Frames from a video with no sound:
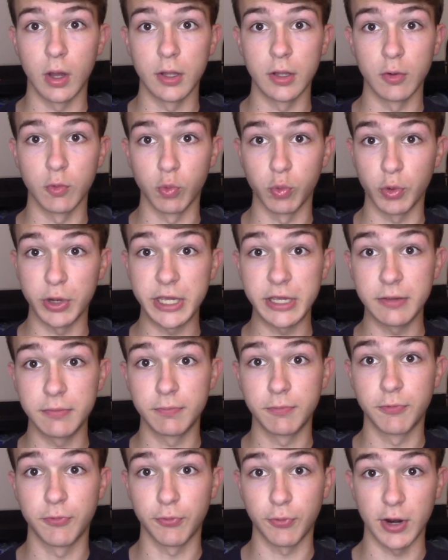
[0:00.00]

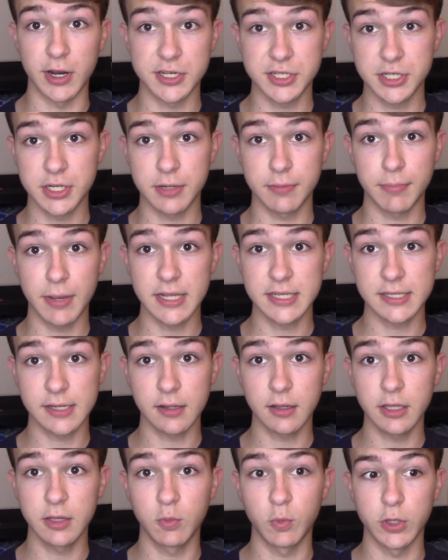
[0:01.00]
refresh it,
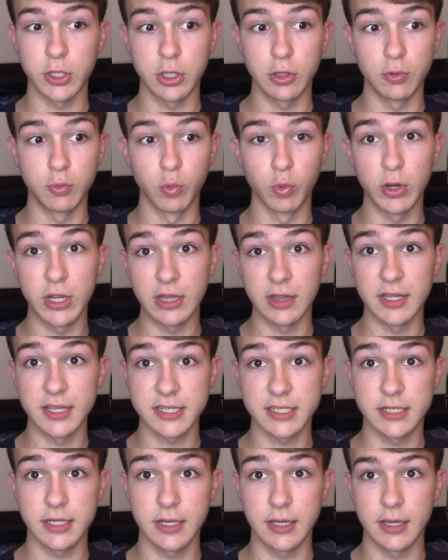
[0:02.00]
basically when you
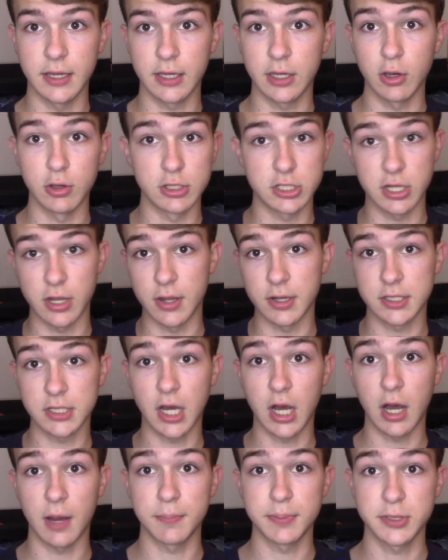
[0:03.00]
relist it, it goes to the
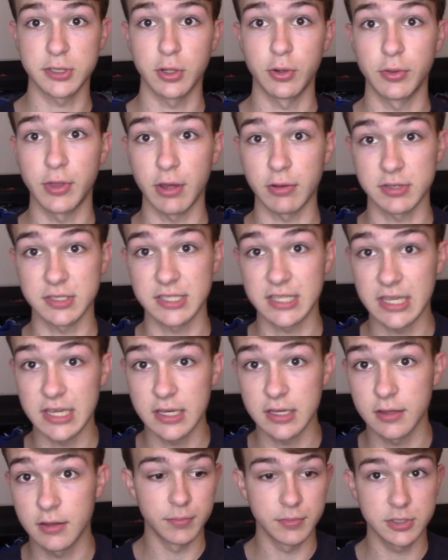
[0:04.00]
top, so they'll see it,